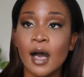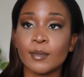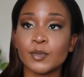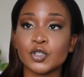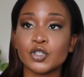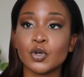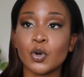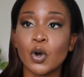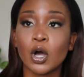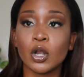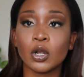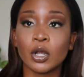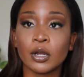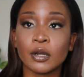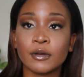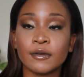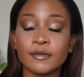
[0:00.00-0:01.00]
So a
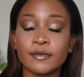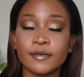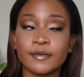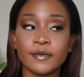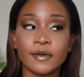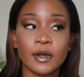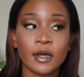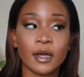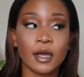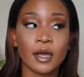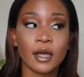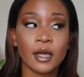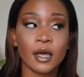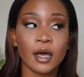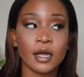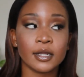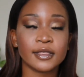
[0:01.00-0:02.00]
lot of
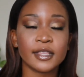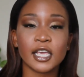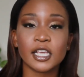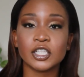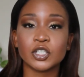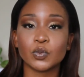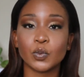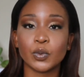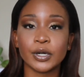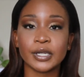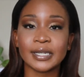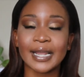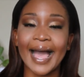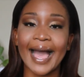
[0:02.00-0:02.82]
things were an